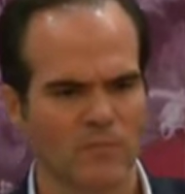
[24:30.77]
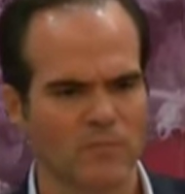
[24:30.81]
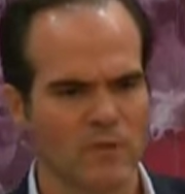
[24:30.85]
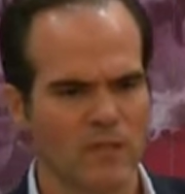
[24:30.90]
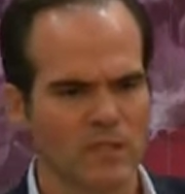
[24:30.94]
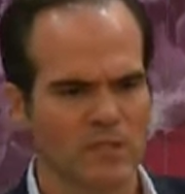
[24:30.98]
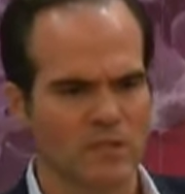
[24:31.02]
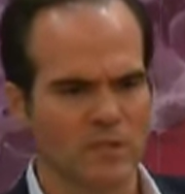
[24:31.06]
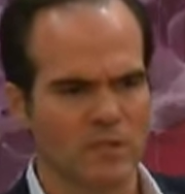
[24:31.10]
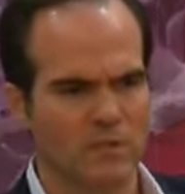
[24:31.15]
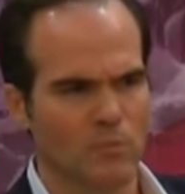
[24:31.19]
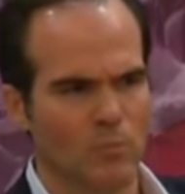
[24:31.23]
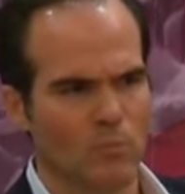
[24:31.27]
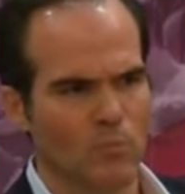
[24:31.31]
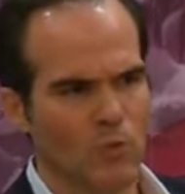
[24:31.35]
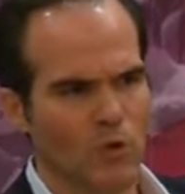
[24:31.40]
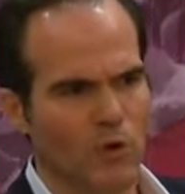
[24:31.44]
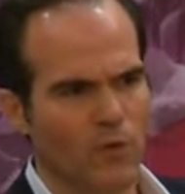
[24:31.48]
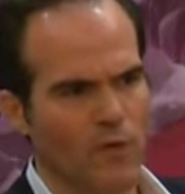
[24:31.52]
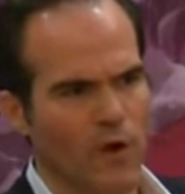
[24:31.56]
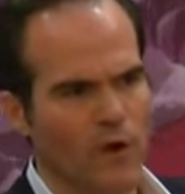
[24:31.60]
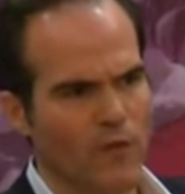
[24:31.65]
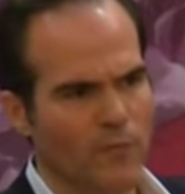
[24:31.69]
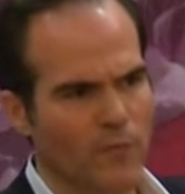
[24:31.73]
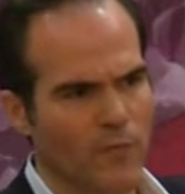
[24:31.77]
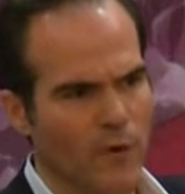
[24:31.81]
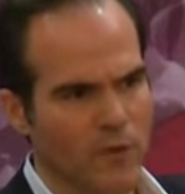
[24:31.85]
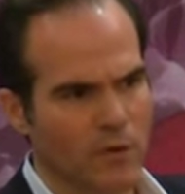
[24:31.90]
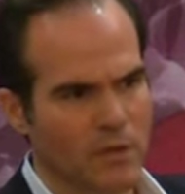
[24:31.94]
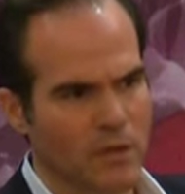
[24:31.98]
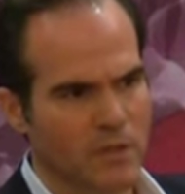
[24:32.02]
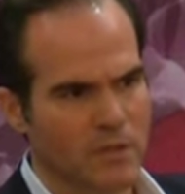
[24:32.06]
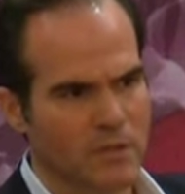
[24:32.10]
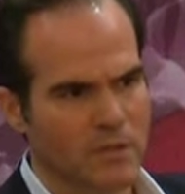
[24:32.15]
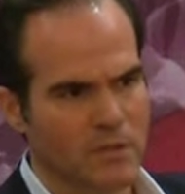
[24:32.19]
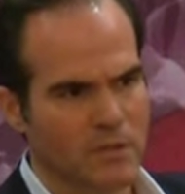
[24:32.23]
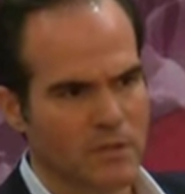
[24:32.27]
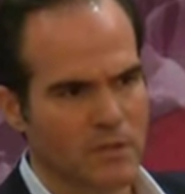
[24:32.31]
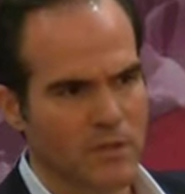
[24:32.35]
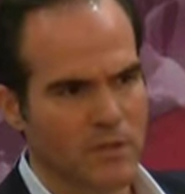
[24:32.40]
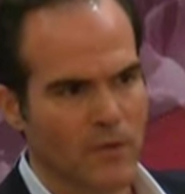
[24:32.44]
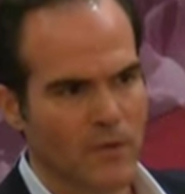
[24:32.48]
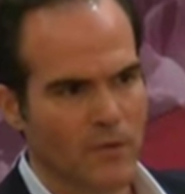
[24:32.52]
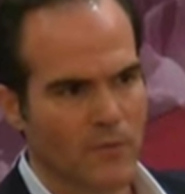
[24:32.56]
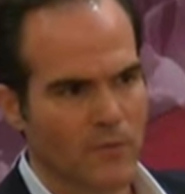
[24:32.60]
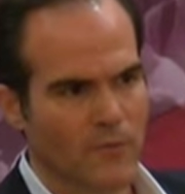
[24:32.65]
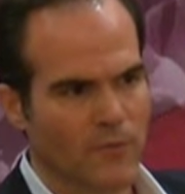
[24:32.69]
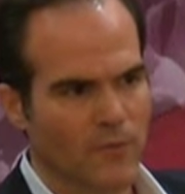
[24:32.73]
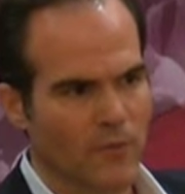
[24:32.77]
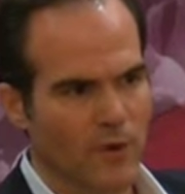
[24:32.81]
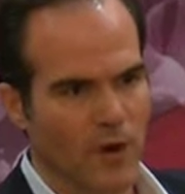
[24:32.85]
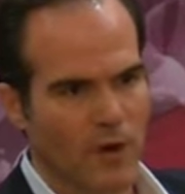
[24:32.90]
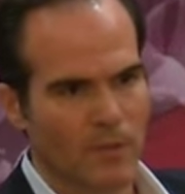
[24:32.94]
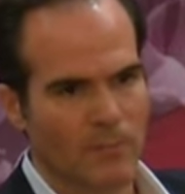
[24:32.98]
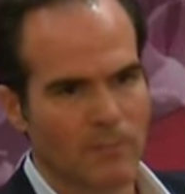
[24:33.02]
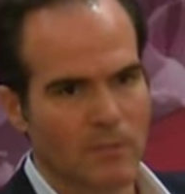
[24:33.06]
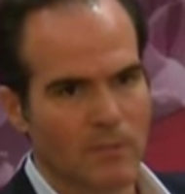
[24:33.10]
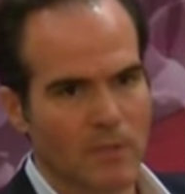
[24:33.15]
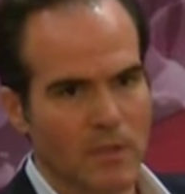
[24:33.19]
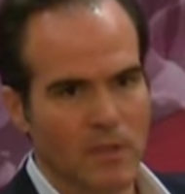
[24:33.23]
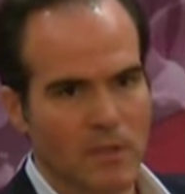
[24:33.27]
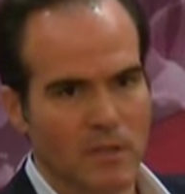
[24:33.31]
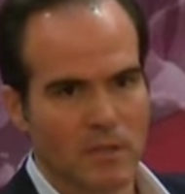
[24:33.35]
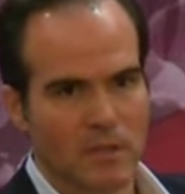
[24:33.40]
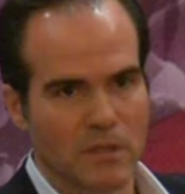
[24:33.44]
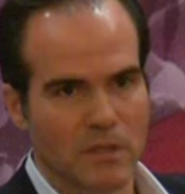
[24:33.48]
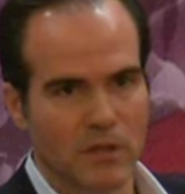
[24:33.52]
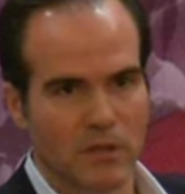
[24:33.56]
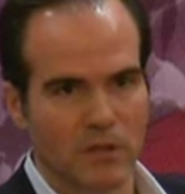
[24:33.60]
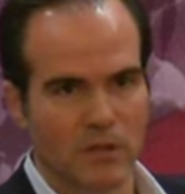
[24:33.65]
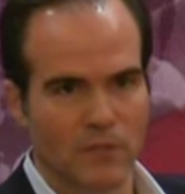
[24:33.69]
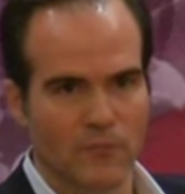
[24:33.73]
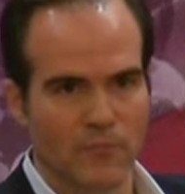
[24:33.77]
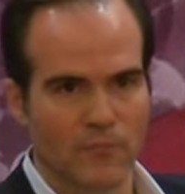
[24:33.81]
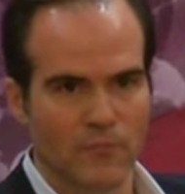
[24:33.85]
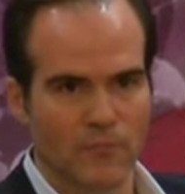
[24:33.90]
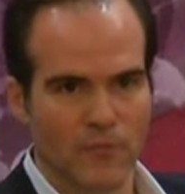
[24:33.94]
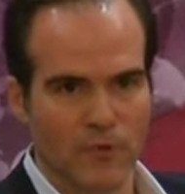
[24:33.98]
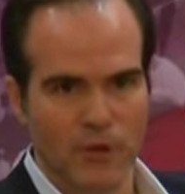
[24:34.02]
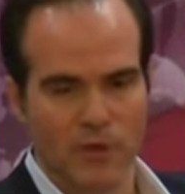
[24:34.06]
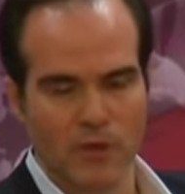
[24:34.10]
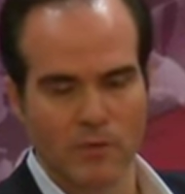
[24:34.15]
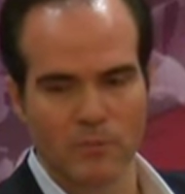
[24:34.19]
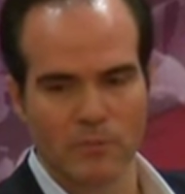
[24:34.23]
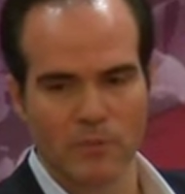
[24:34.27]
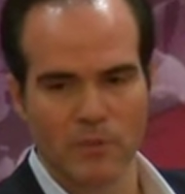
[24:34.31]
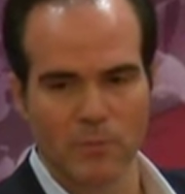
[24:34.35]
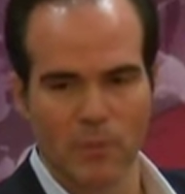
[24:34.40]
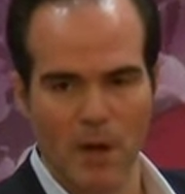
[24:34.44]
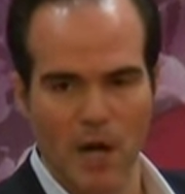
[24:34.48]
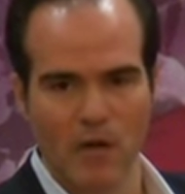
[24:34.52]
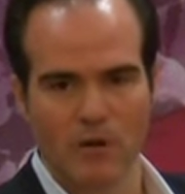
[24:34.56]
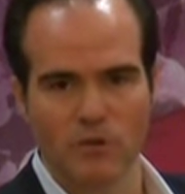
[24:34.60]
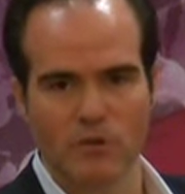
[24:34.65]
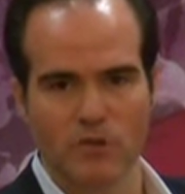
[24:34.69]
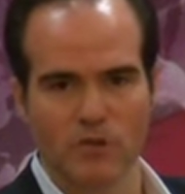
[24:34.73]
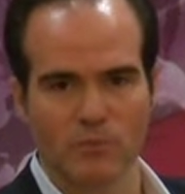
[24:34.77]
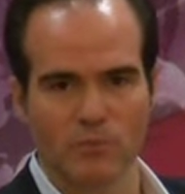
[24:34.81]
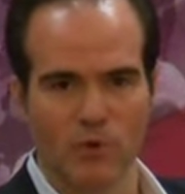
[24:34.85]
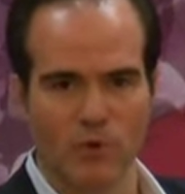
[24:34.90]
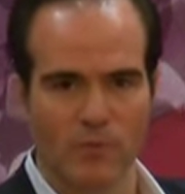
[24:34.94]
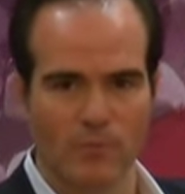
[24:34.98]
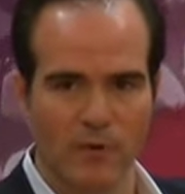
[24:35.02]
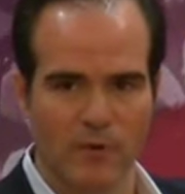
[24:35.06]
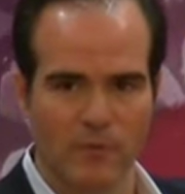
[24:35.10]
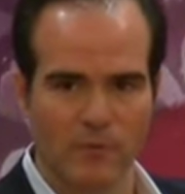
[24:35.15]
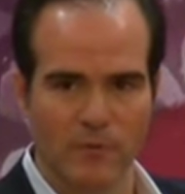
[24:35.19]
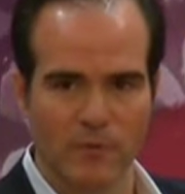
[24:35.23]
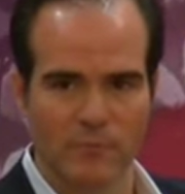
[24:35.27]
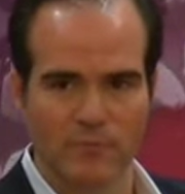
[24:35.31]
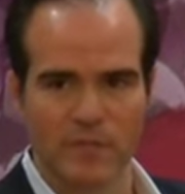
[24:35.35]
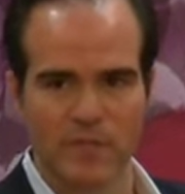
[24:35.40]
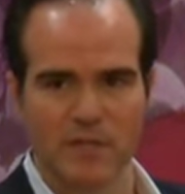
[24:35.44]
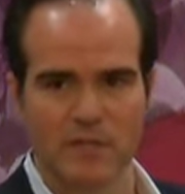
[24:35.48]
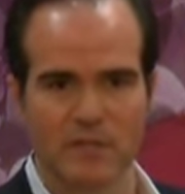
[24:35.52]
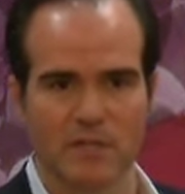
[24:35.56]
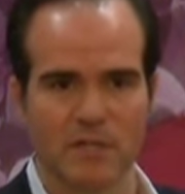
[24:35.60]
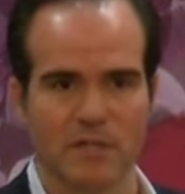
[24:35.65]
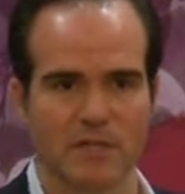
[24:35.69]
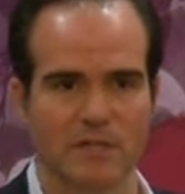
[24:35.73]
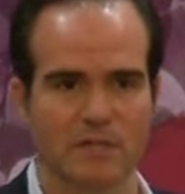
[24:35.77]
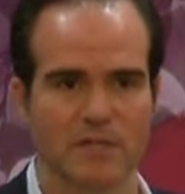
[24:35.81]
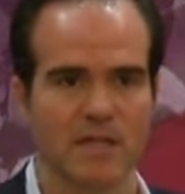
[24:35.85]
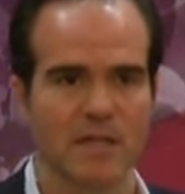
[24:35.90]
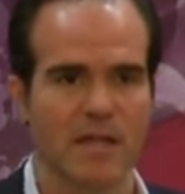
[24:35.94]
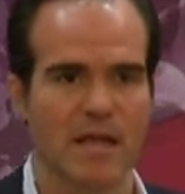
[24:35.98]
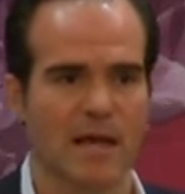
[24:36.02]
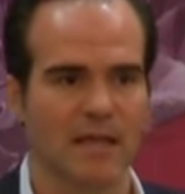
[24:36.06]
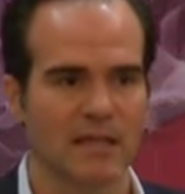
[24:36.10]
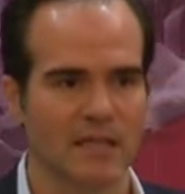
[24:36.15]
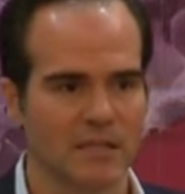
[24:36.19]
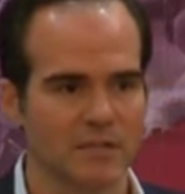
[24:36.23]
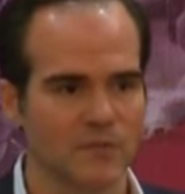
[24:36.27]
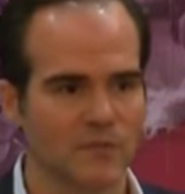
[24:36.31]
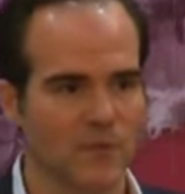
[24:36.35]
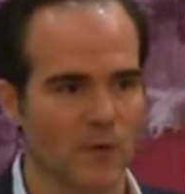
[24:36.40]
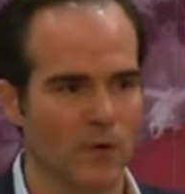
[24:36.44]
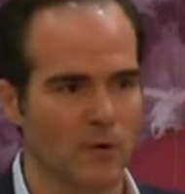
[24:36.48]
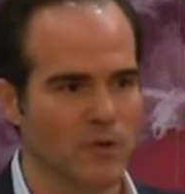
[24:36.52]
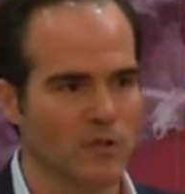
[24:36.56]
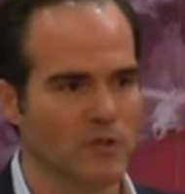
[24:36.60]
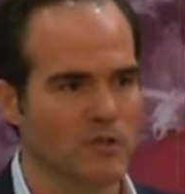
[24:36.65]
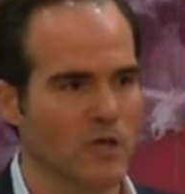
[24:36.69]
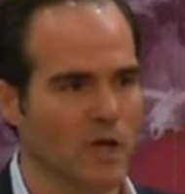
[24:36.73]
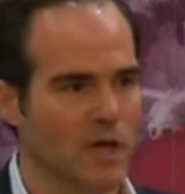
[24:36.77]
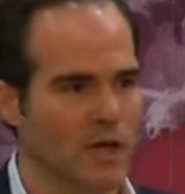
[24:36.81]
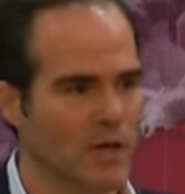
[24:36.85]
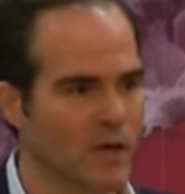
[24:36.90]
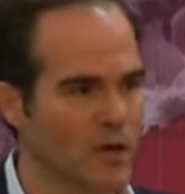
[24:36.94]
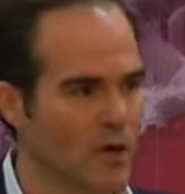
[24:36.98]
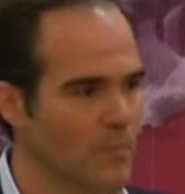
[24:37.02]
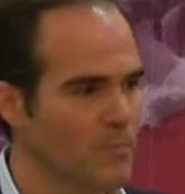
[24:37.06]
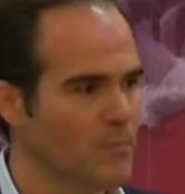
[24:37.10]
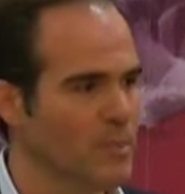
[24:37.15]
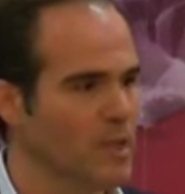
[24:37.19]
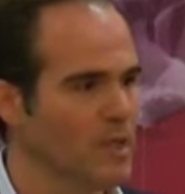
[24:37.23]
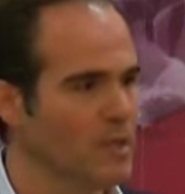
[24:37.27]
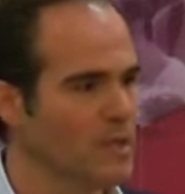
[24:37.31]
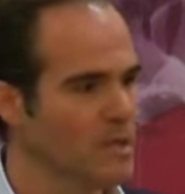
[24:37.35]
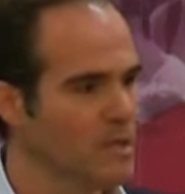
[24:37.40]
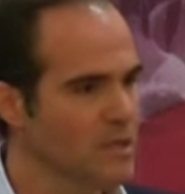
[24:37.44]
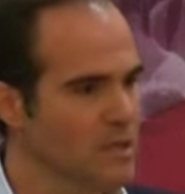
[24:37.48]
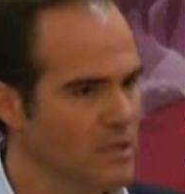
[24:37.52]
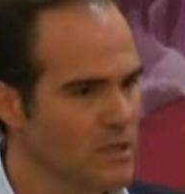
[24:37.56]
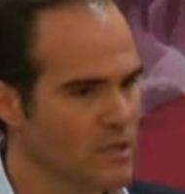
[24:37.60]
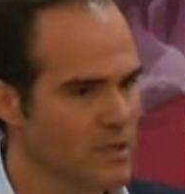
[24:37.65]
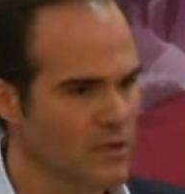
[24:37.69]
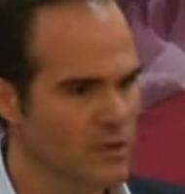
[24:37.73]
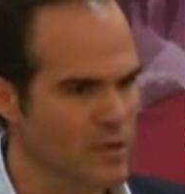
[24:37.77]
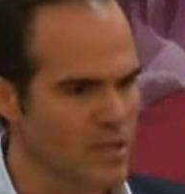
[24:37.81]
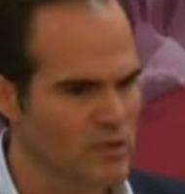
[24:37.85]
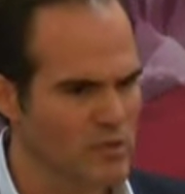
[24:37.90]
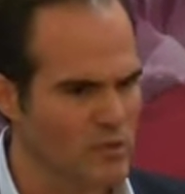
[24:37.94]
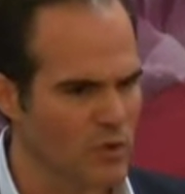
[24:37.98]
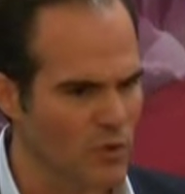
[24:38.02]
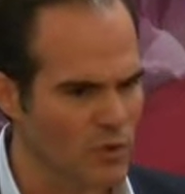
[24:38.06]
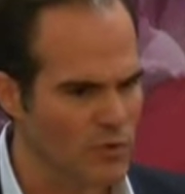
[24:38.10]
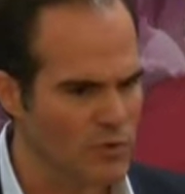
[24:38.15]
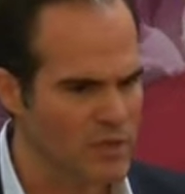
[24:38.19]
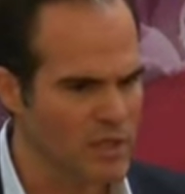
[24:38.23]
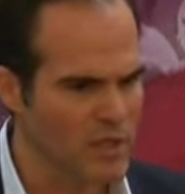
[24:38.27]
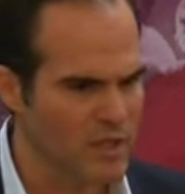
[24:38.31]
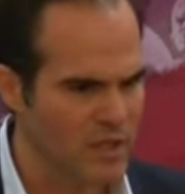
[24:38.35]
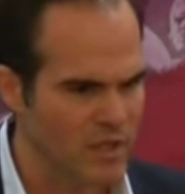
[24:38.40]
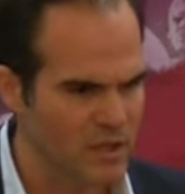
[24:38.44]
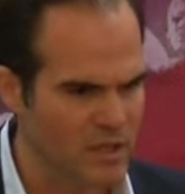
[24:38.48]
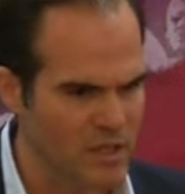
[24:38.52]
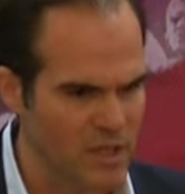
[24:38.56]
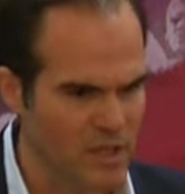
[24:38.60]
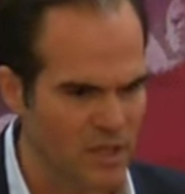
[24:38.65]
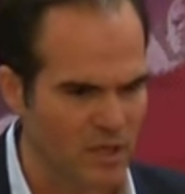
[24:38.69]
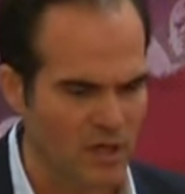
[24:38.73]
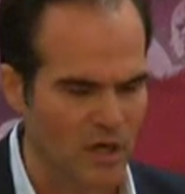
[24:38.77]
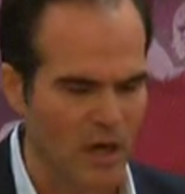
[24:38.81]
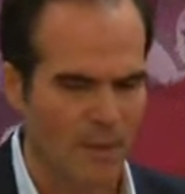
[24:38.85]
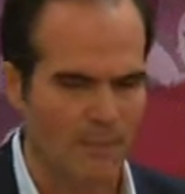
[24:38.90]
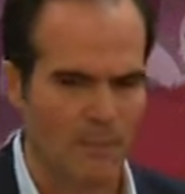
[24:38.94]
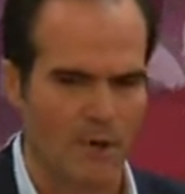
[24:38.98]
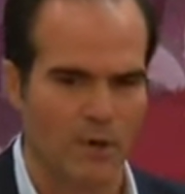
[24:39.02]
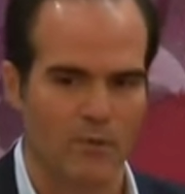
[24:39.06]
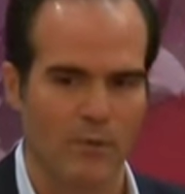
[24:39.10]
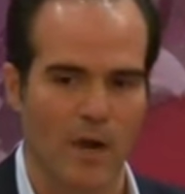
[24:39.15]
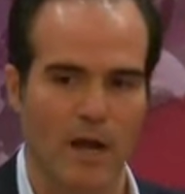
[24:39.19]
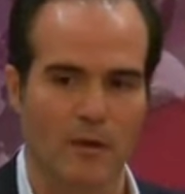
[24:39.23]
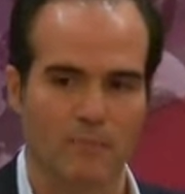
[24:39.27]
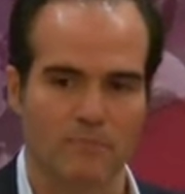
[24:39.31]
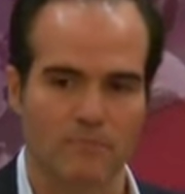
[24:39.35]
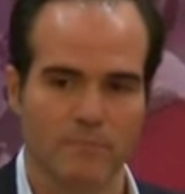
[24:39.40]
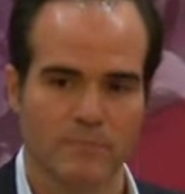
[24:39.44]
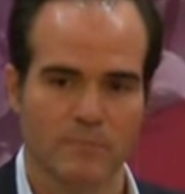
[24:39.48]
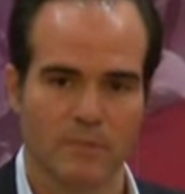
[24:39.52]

let's move our focus from, you know, the freedom democracy movement, from dissidence, and let's focus on helping, you know, let's go the economic route.